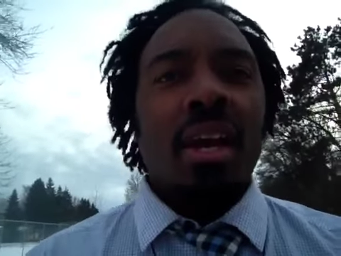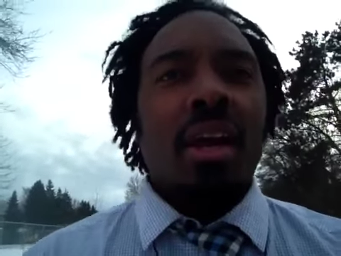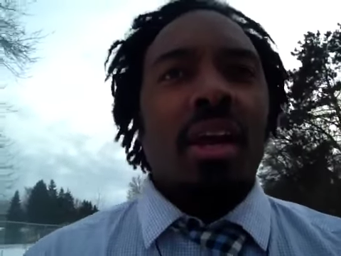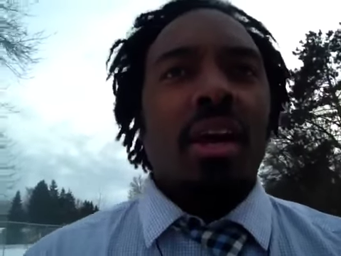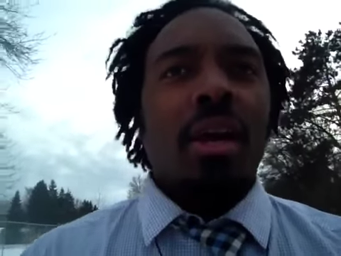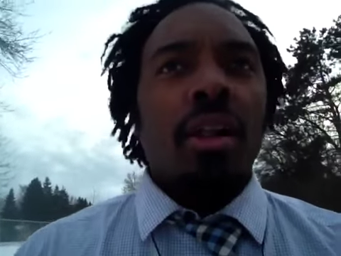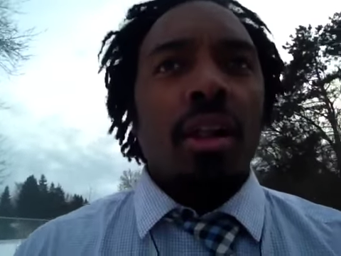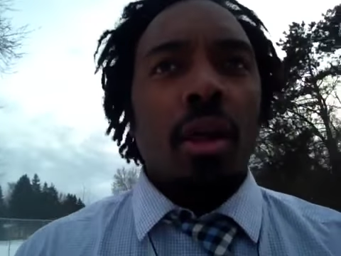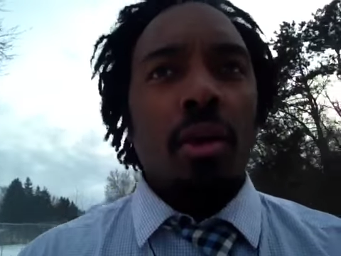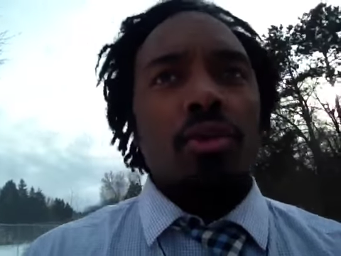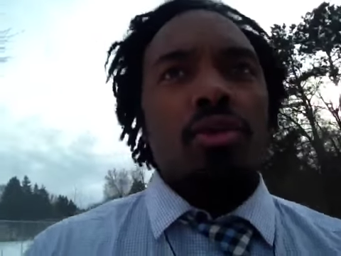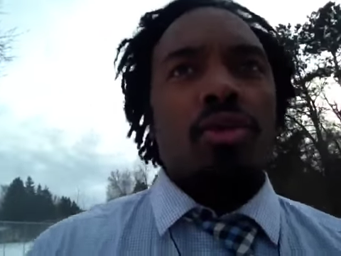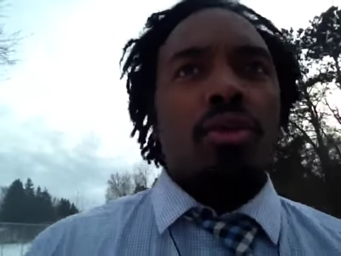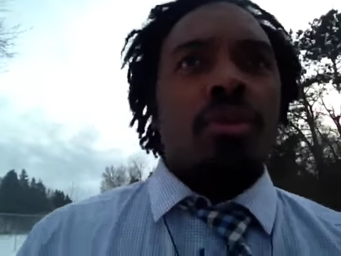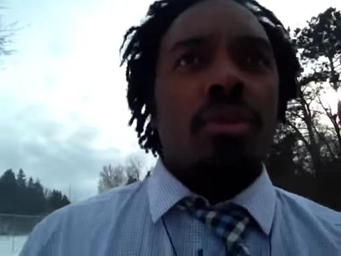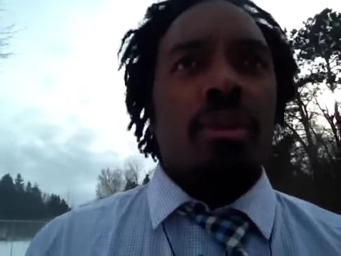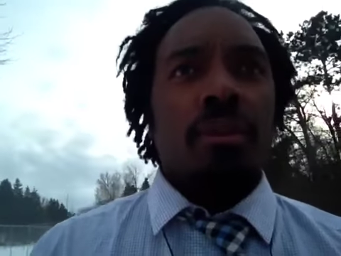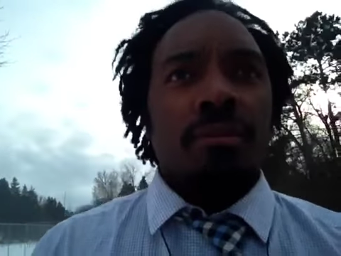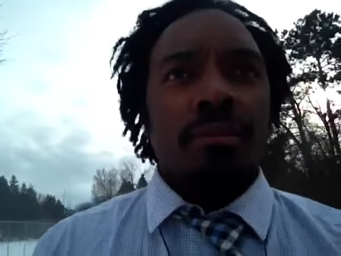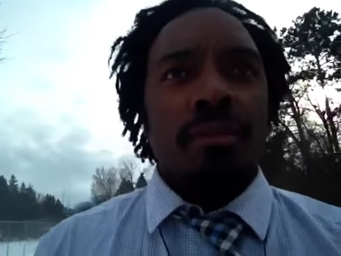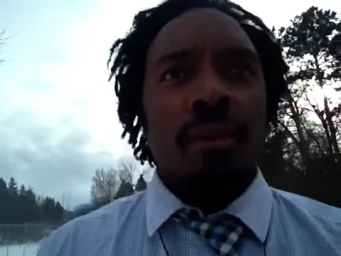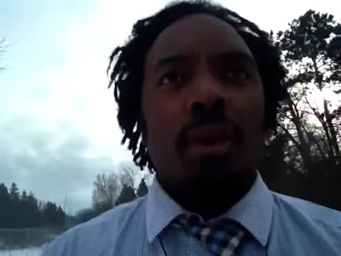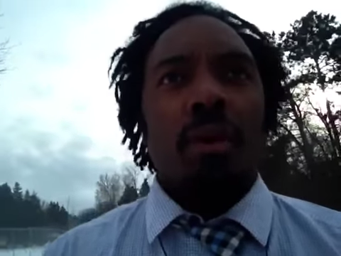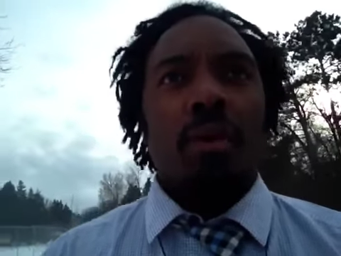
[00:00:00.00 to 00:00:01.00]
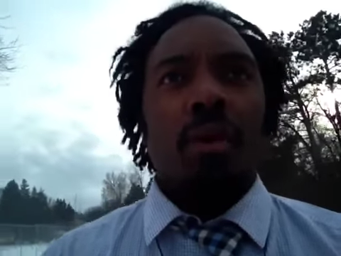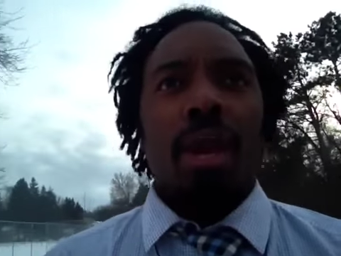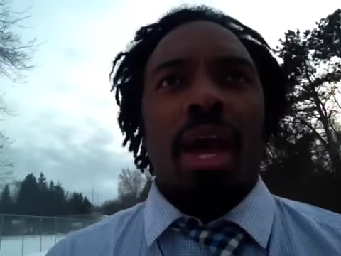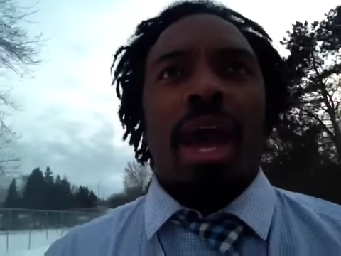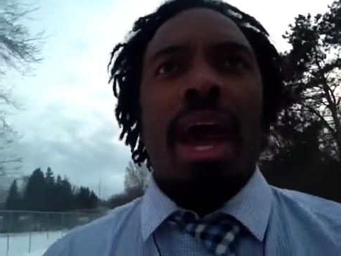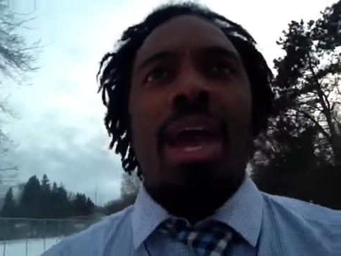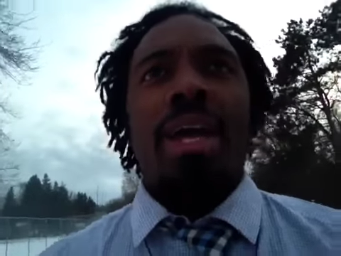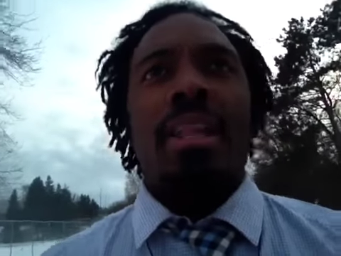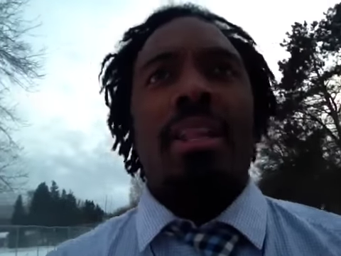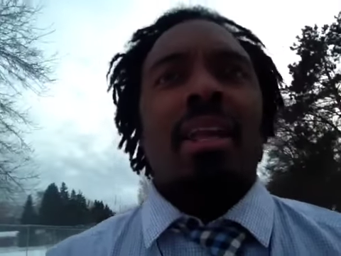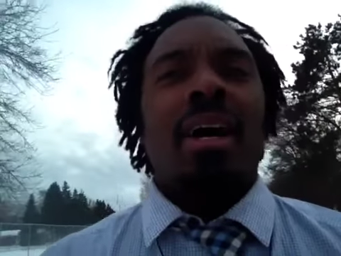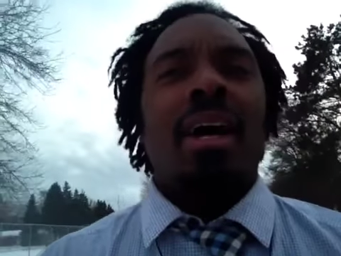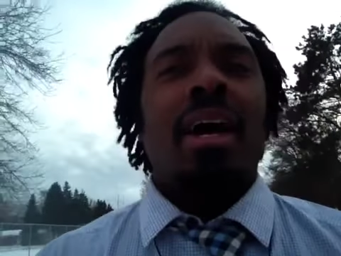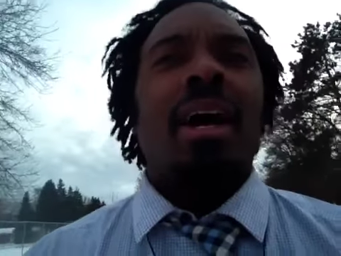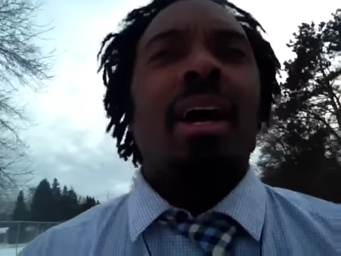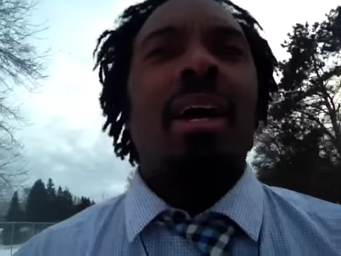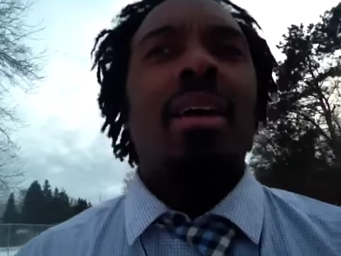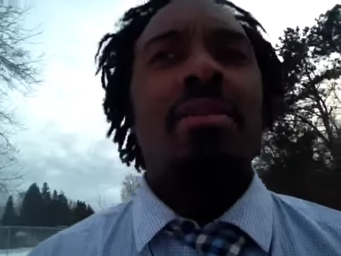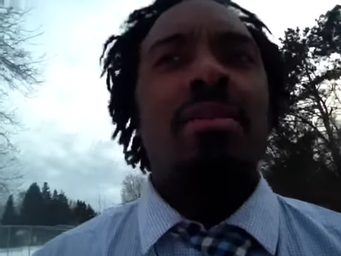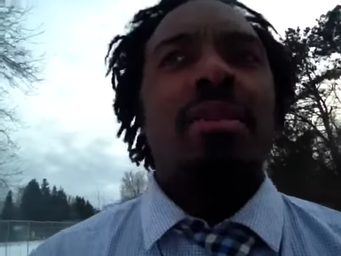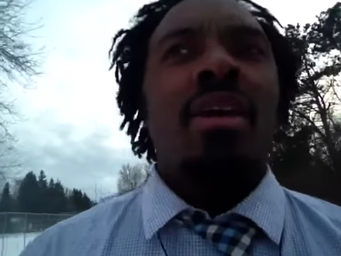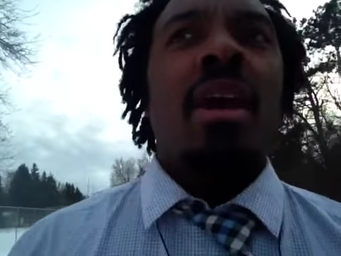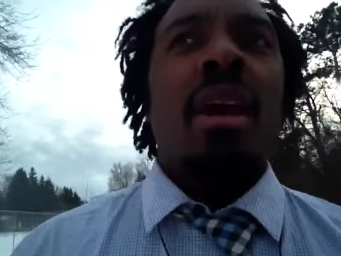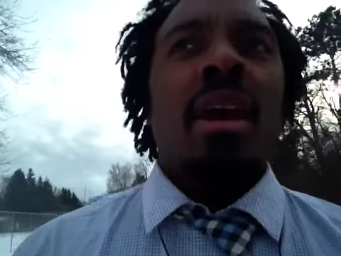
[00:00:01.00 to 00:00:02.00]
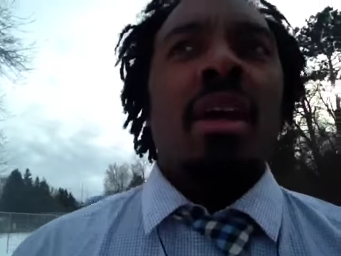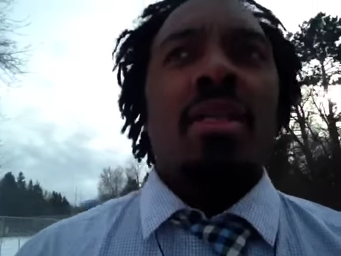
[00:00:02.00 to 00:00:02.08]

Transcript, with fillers: closer to federal guidelines